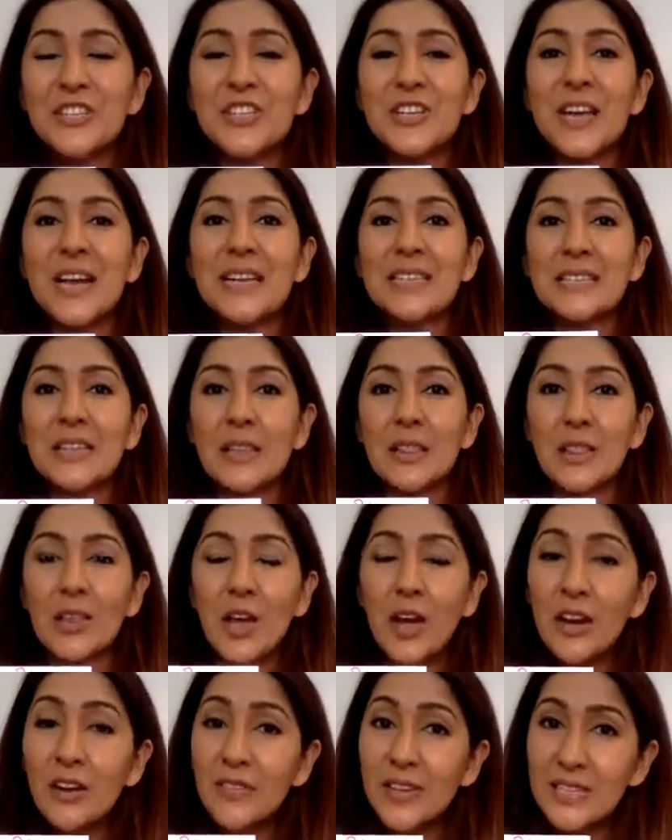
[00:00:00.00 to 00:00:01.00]
but she has a
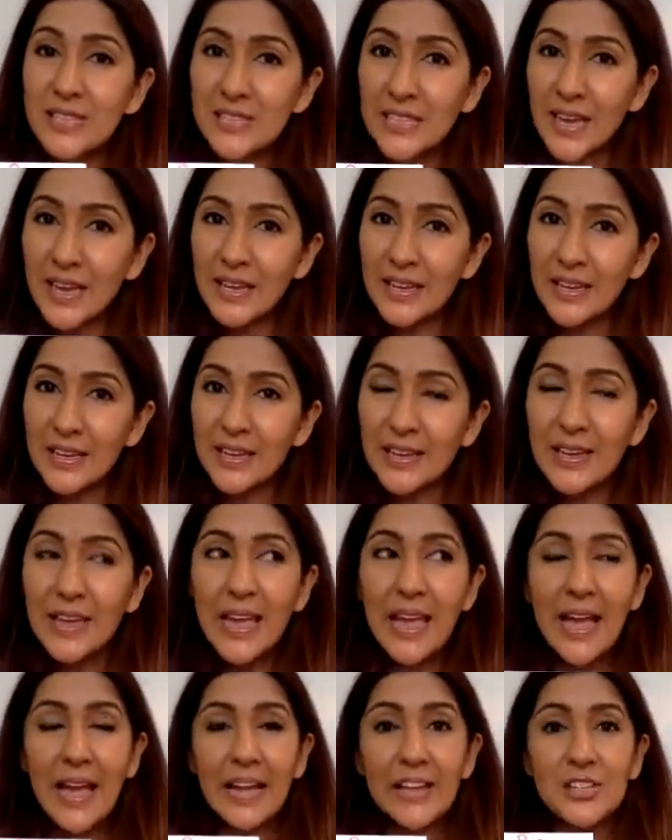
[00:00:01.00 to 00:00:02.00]
lot of
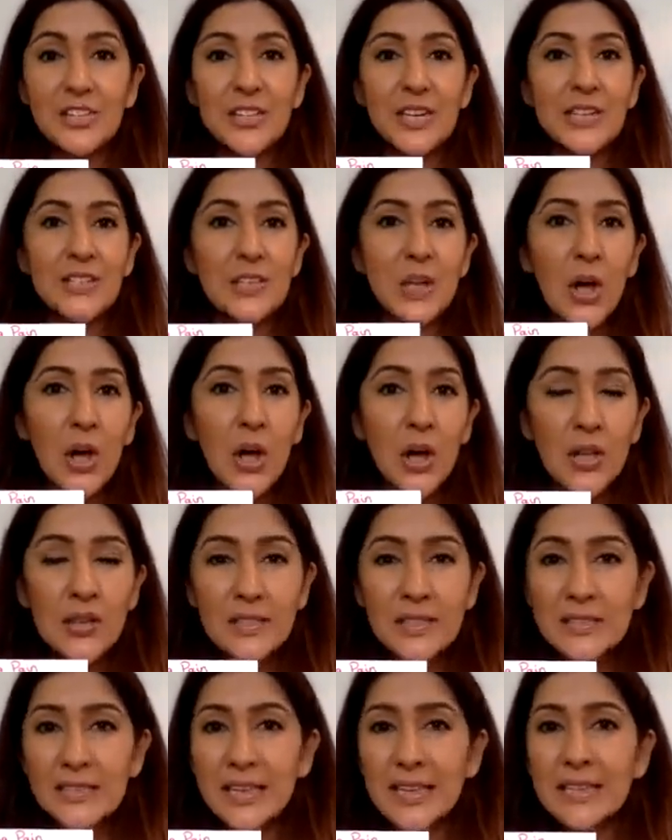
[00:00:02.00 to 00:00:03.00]
anxiety, and she has
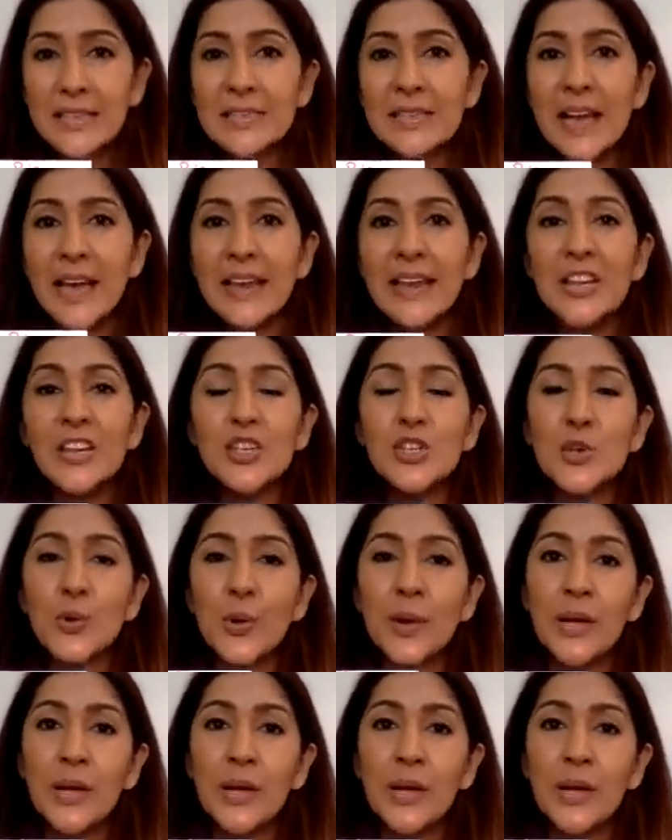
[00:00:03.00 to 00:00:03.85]
all this anxiety